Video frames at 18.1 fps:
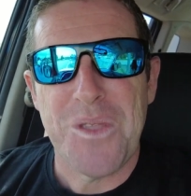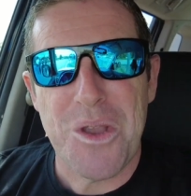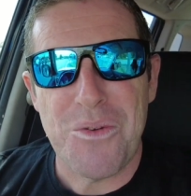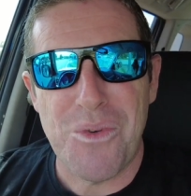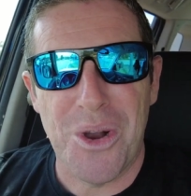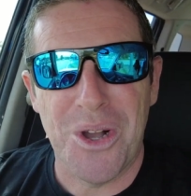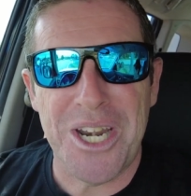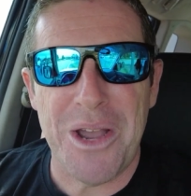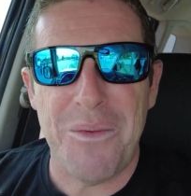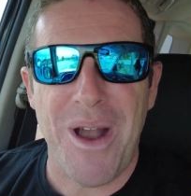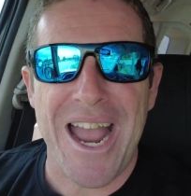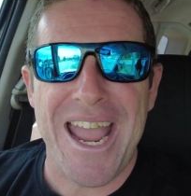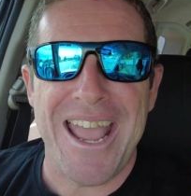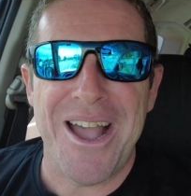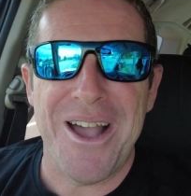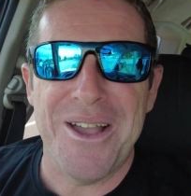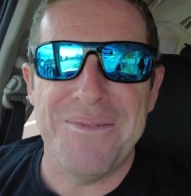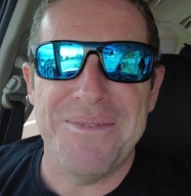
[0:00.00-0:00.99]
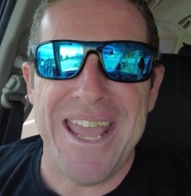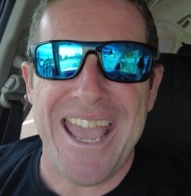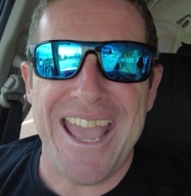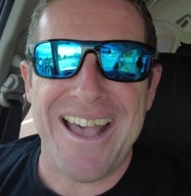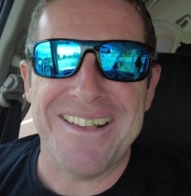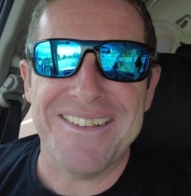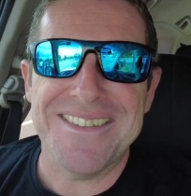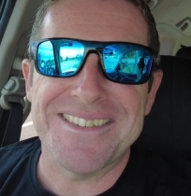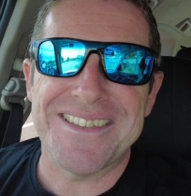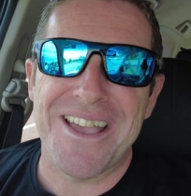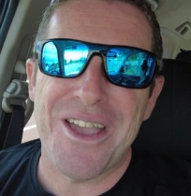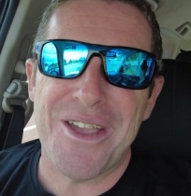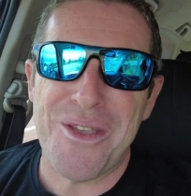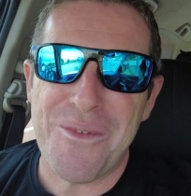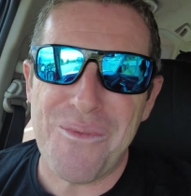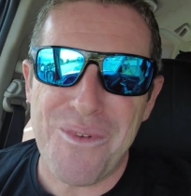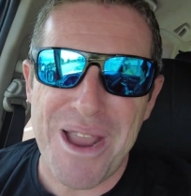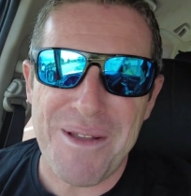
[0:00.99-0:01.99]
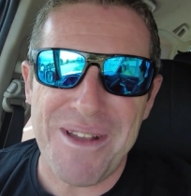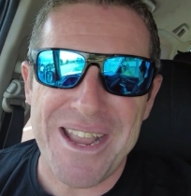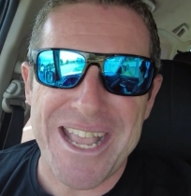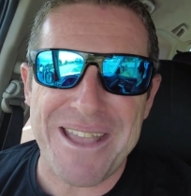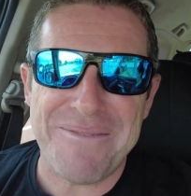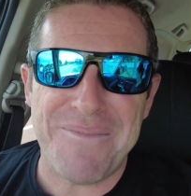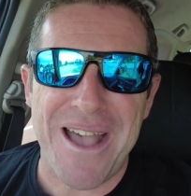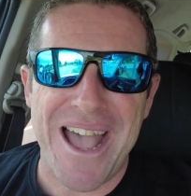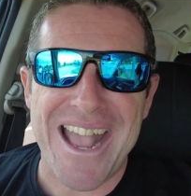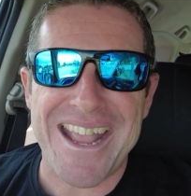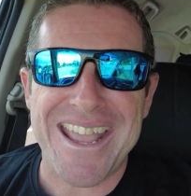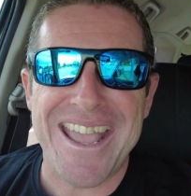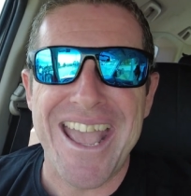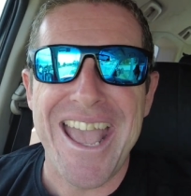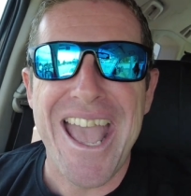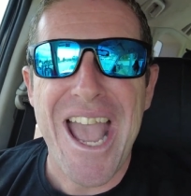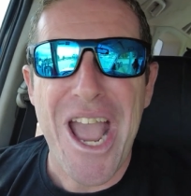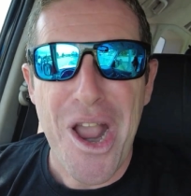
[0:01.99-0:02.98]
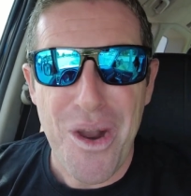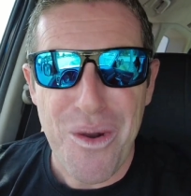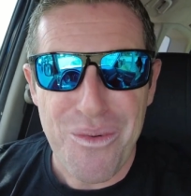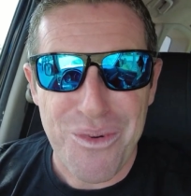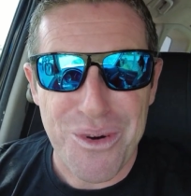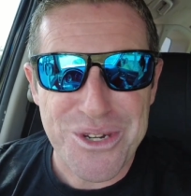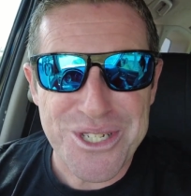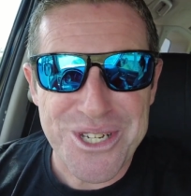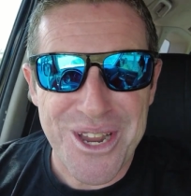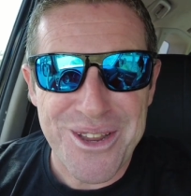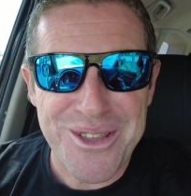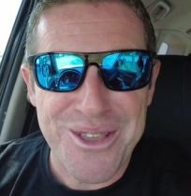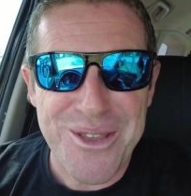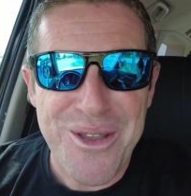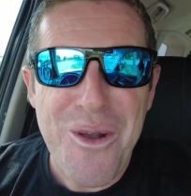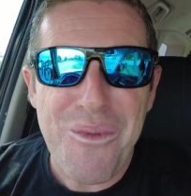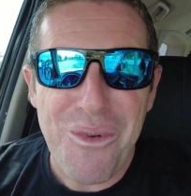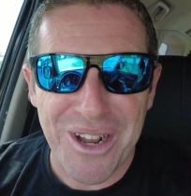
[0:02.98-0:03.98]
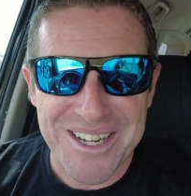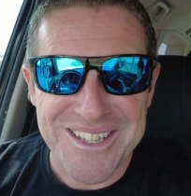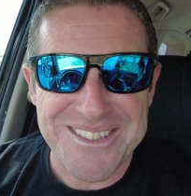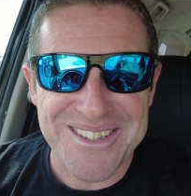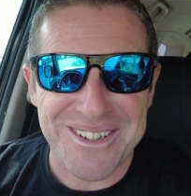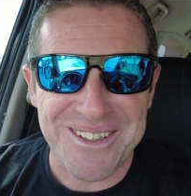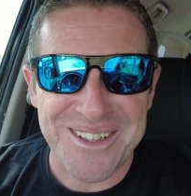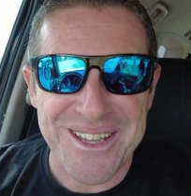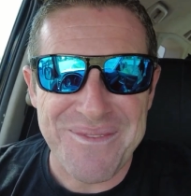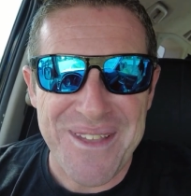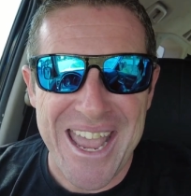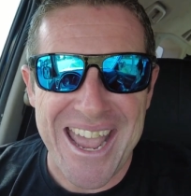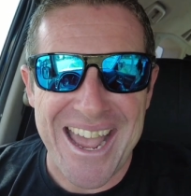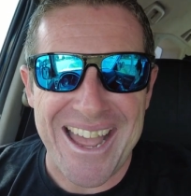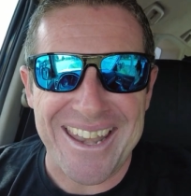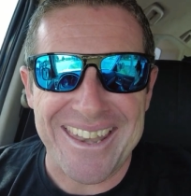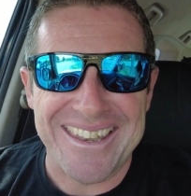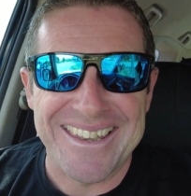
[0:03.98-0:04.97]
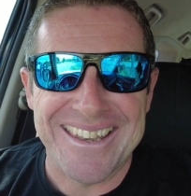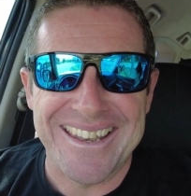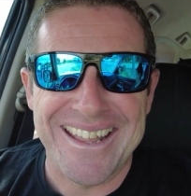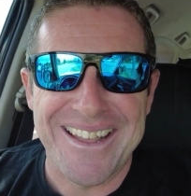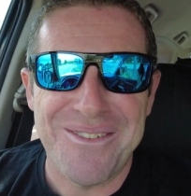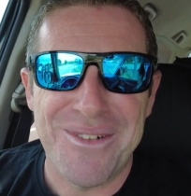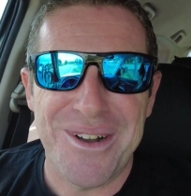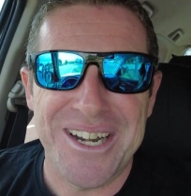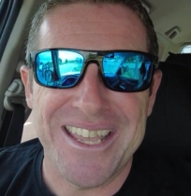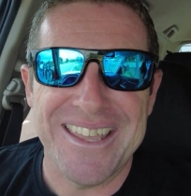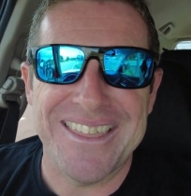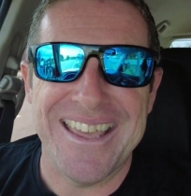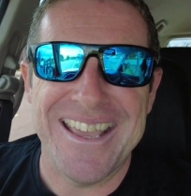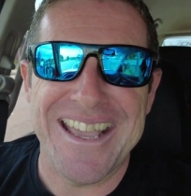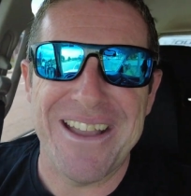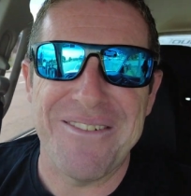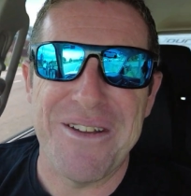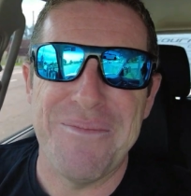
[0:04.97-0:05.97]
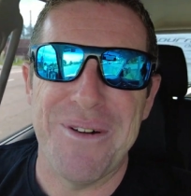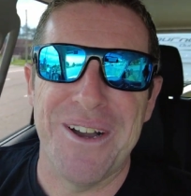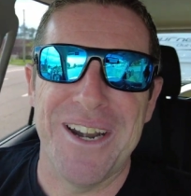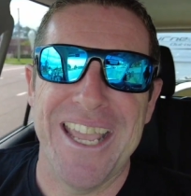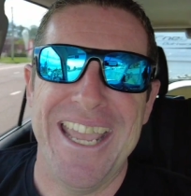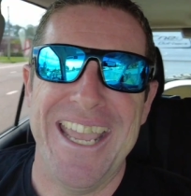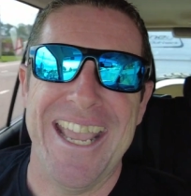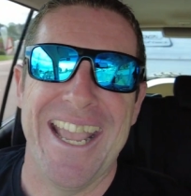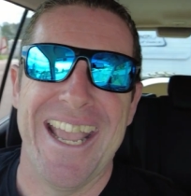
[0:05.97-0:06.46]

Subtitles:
We're on our way home now, so when we get back, we'll show you what it's all about. What do you think, everybody?